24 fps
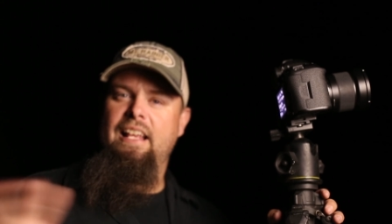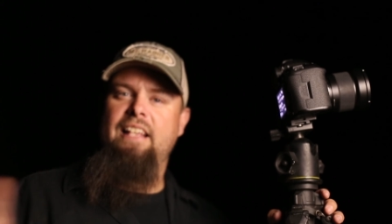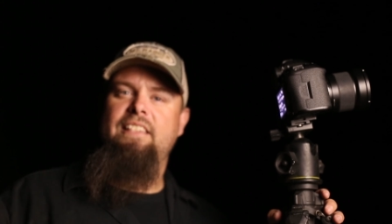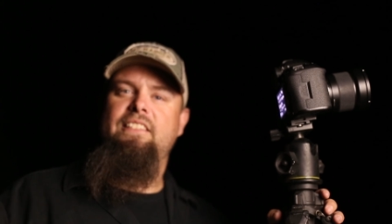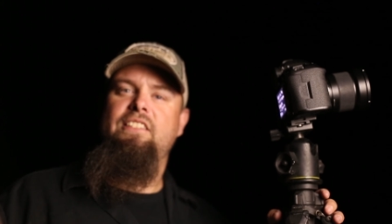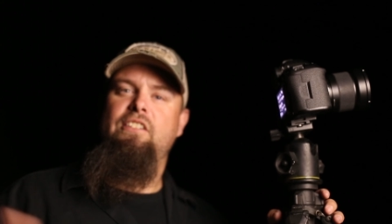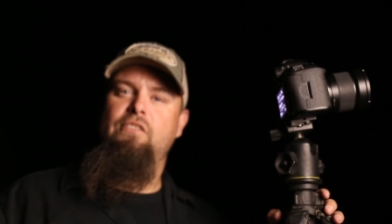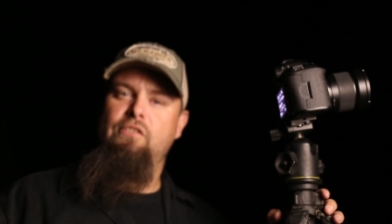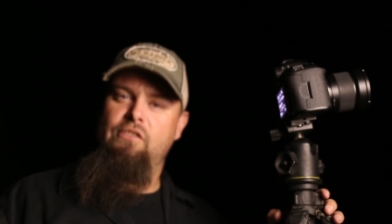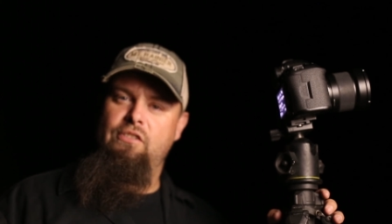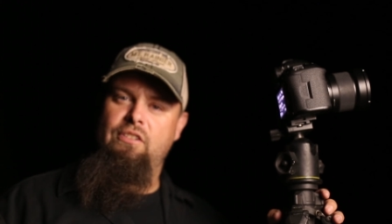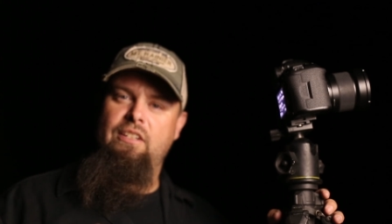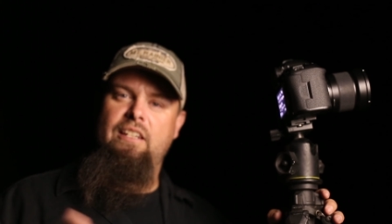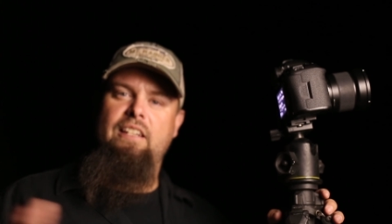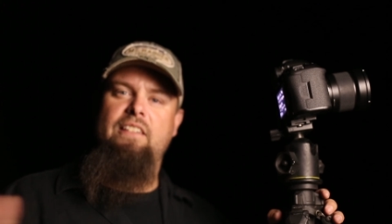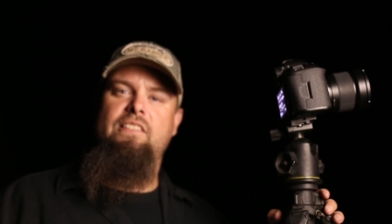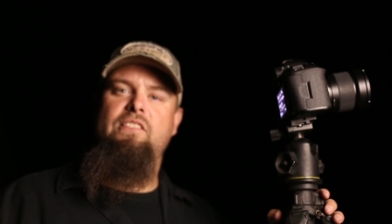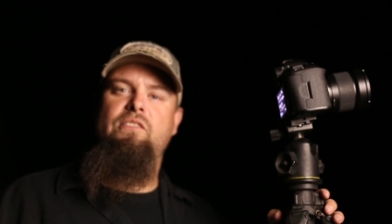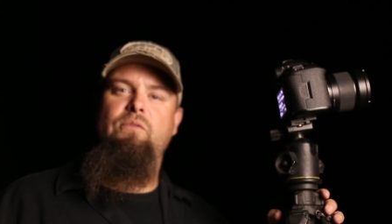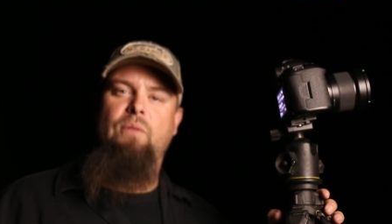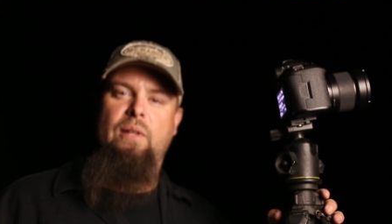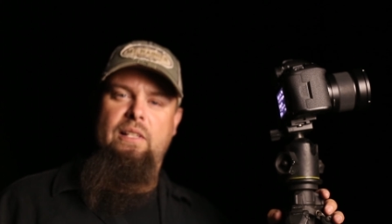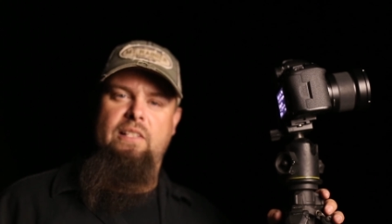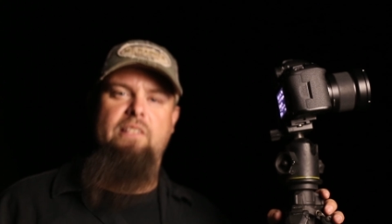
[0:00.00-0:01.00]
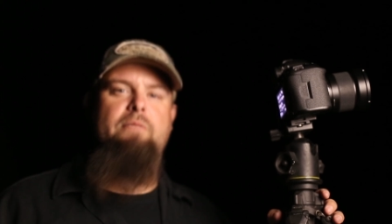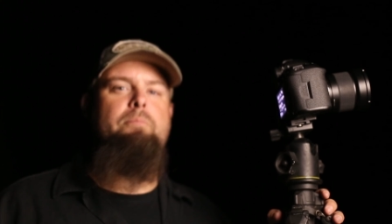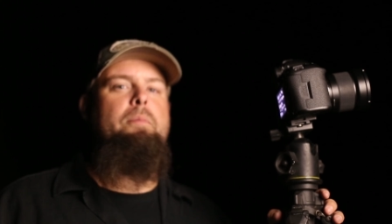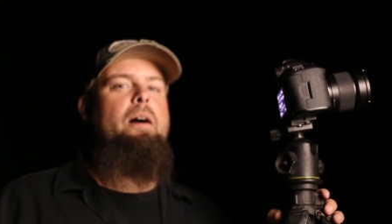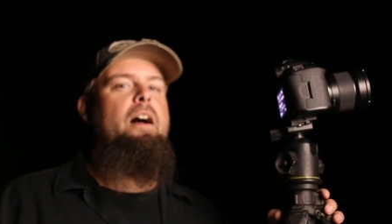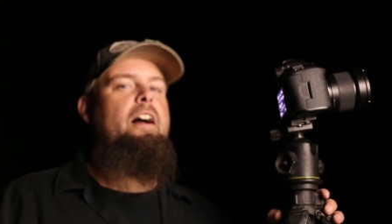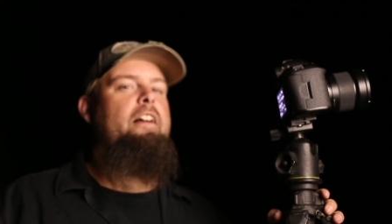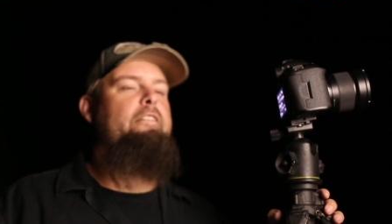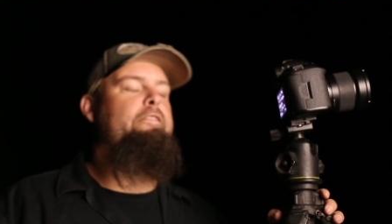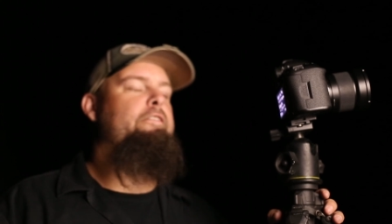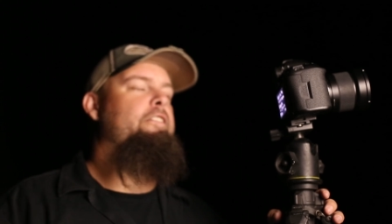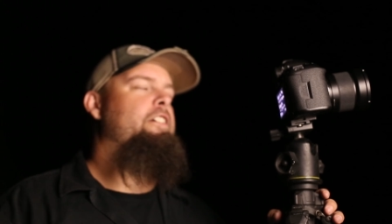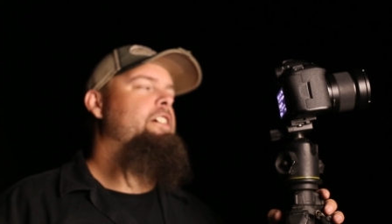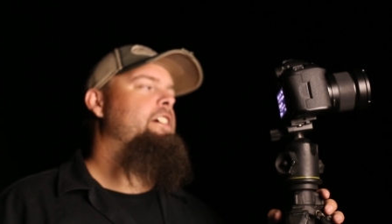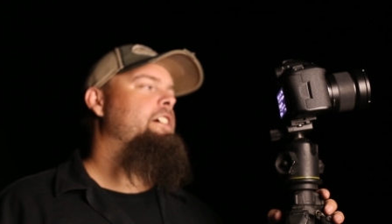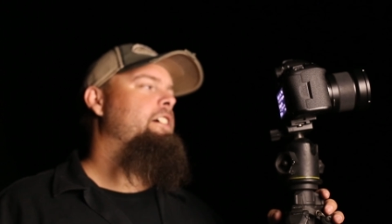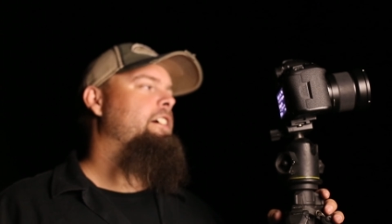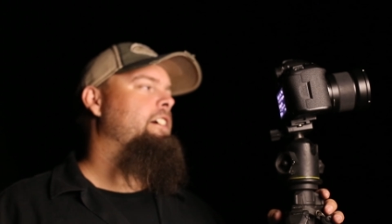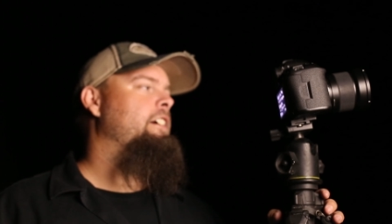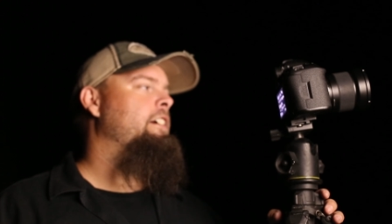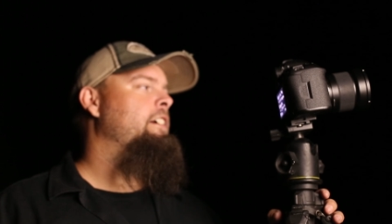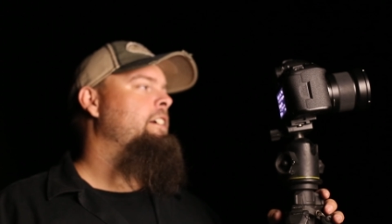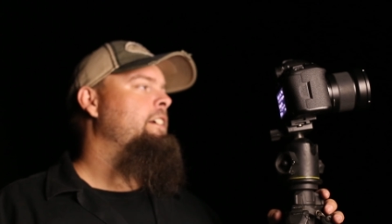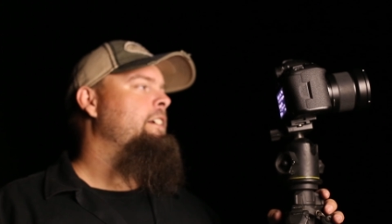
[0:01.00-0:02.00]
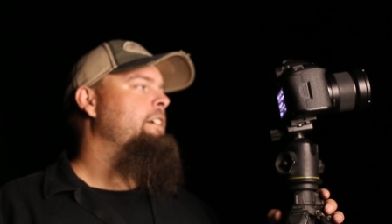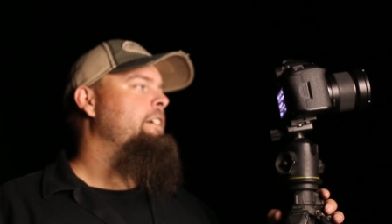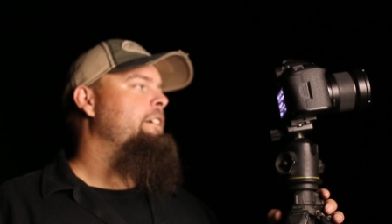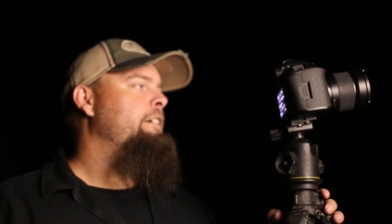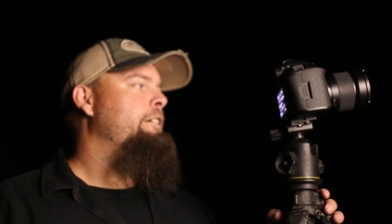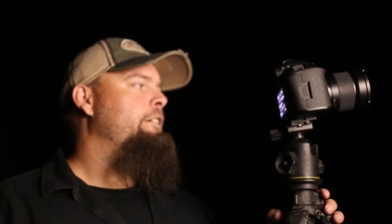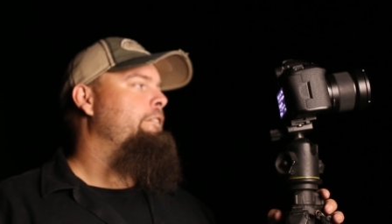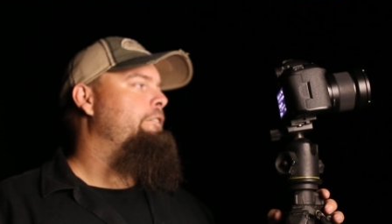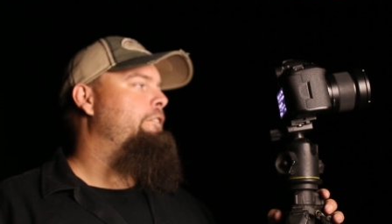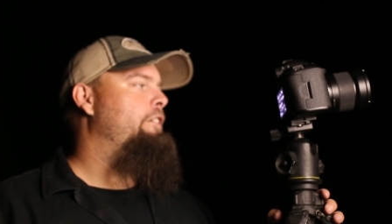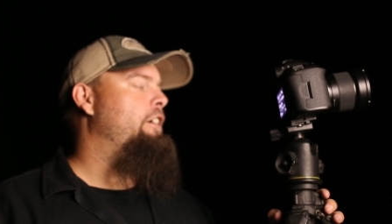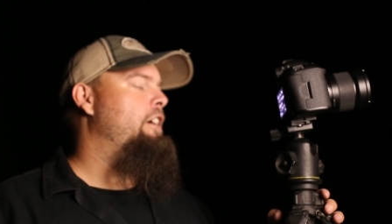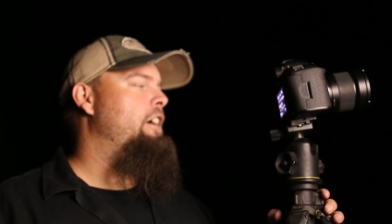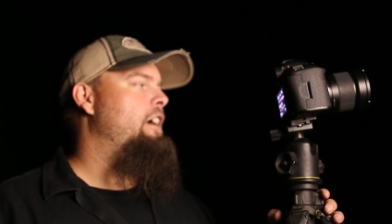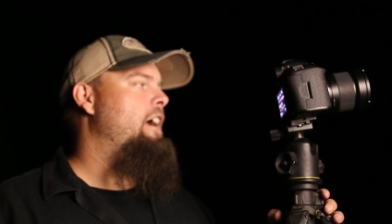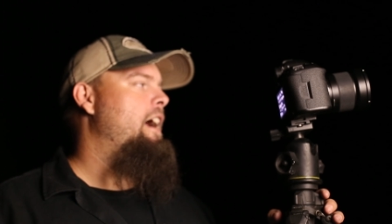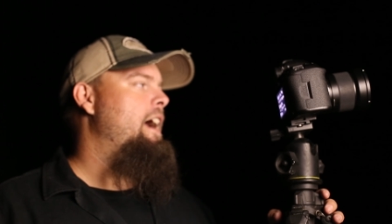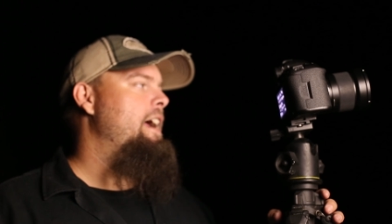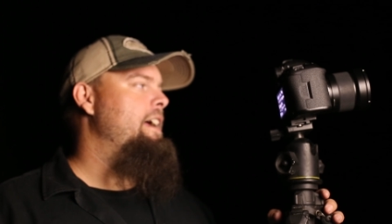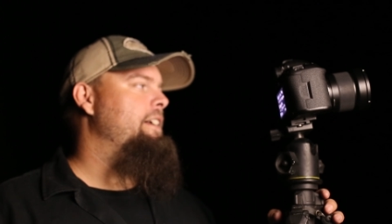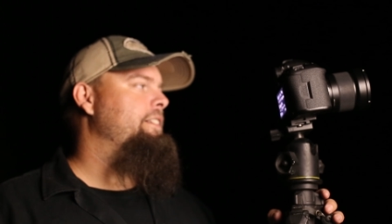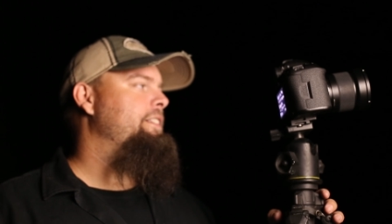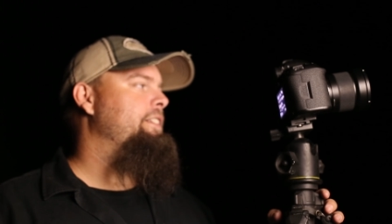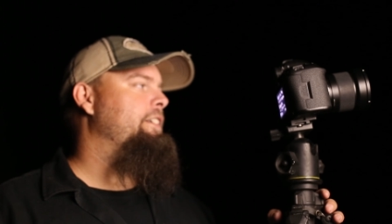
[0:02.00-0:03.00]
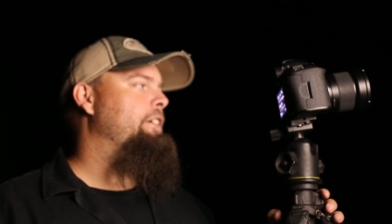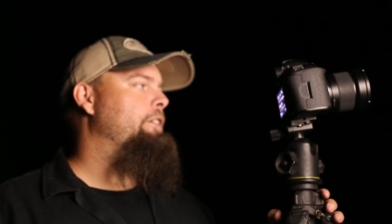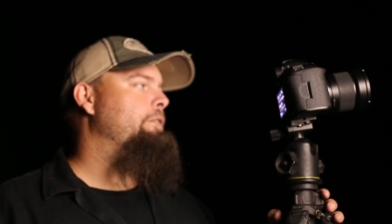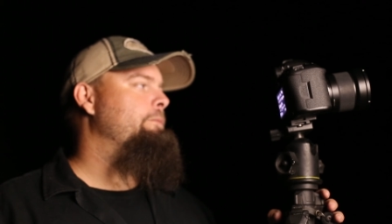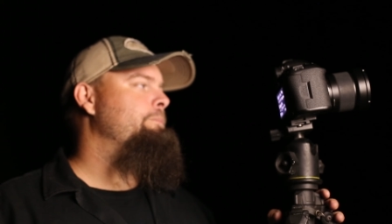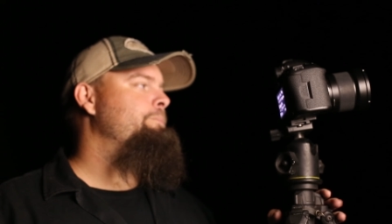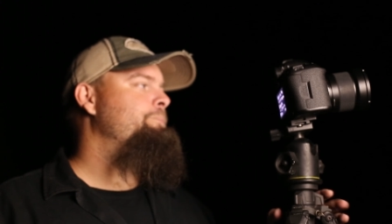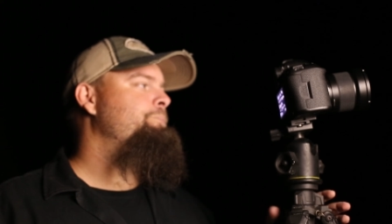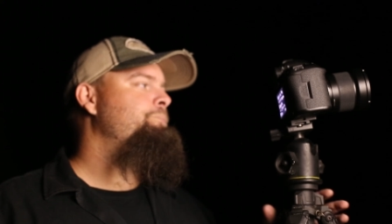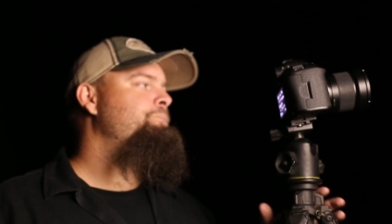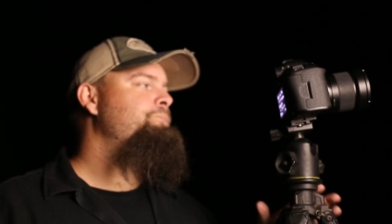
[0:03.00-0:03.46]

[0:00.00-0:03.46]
that's usually a sweet spot for your for your ISO.